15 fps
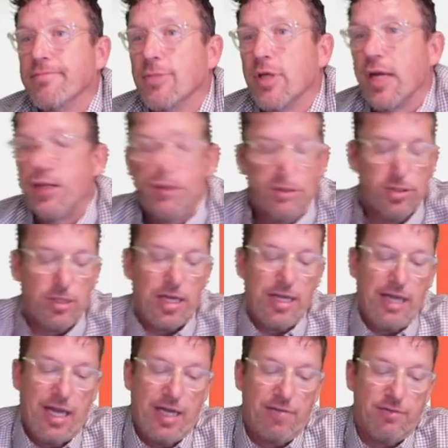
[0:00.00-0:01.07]
Okay, those look like
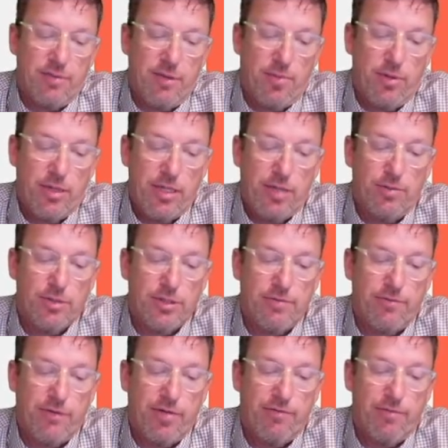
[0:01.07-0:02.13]
negatives. Let me put equals in
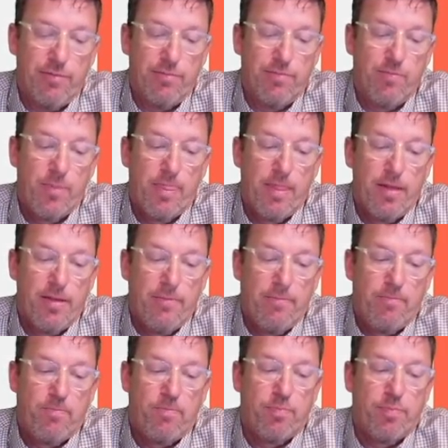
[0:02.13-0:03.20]
front of them.
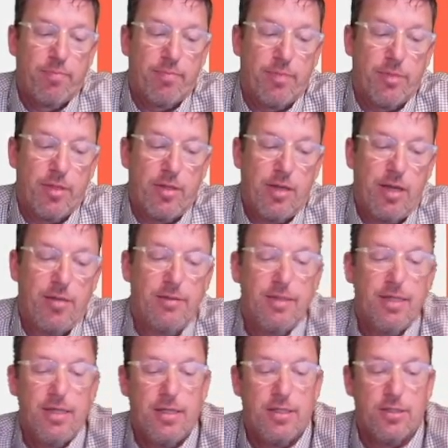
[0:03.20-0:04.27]
Okay,
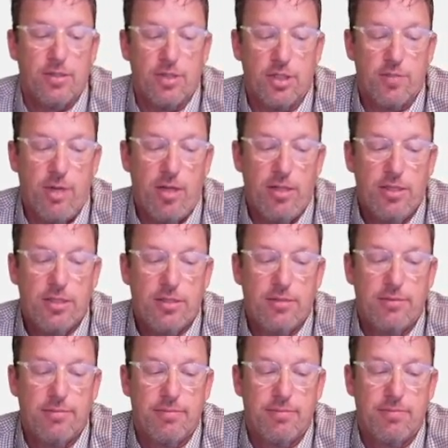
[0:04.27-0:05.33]
so the smallest,
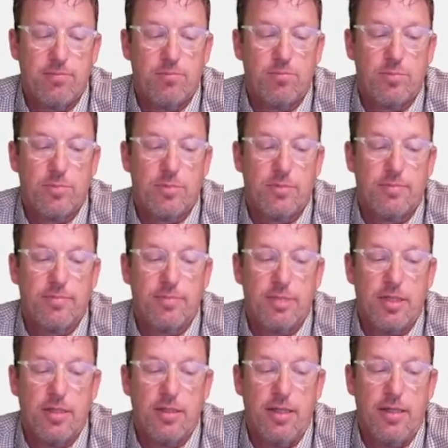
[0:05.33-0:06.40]

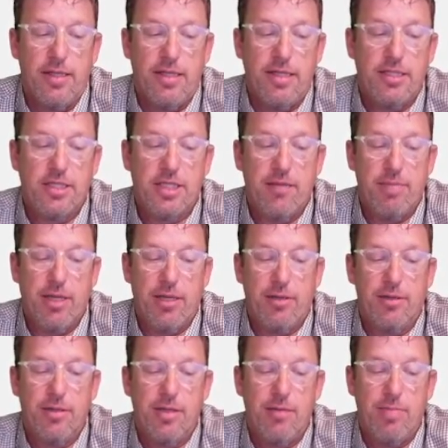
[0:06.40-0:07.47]
and then they just get
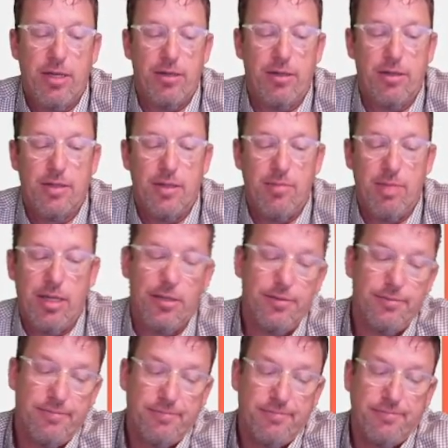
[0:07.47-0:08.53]
bigger and bigger and bigger.
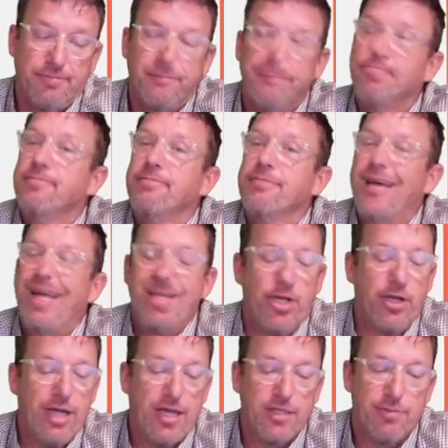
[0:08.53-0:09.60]
I think you
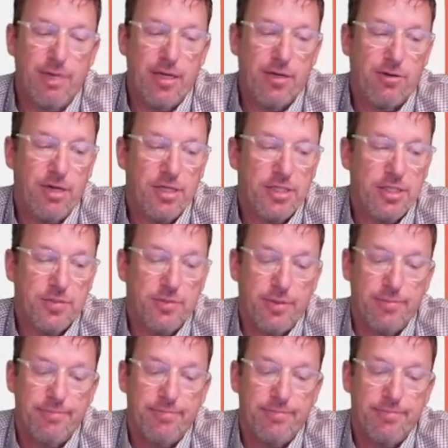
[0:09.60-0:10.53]
guys are ready to crush this one.